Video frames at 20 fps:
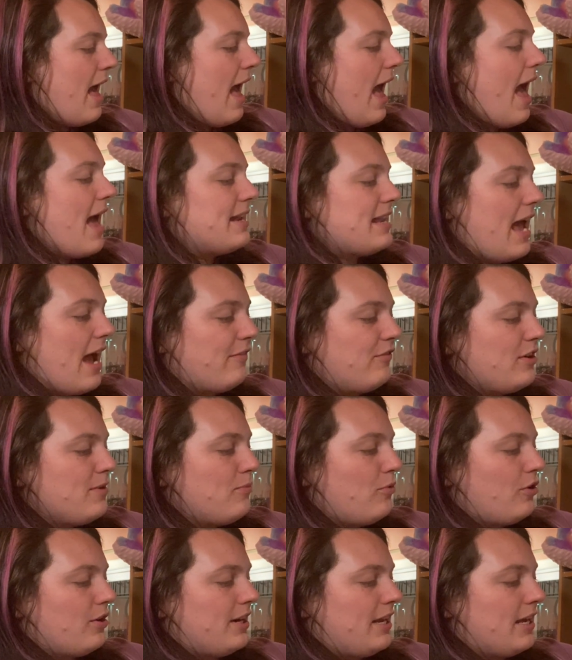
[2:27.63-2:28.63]
And every
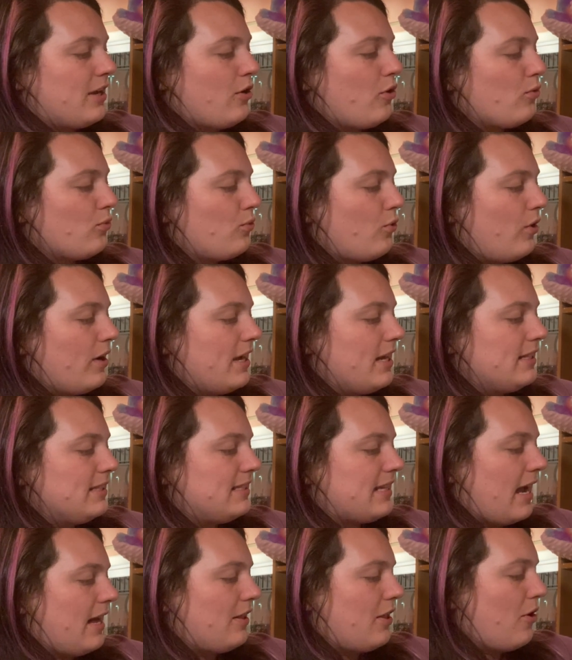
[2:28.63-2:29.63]
morning, Roy and
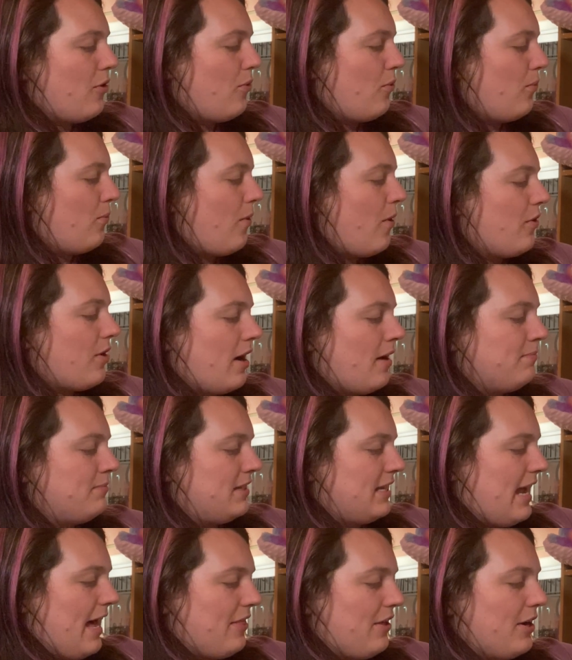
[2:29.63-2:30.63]
Silo woke up
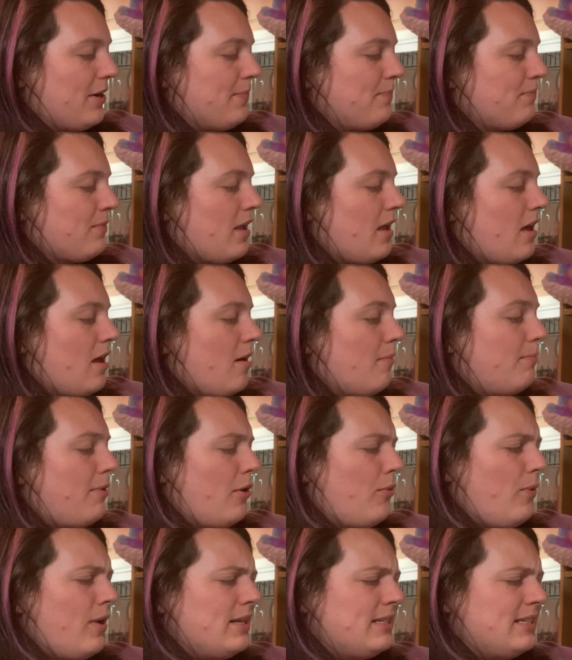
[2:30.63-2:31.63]
together. But one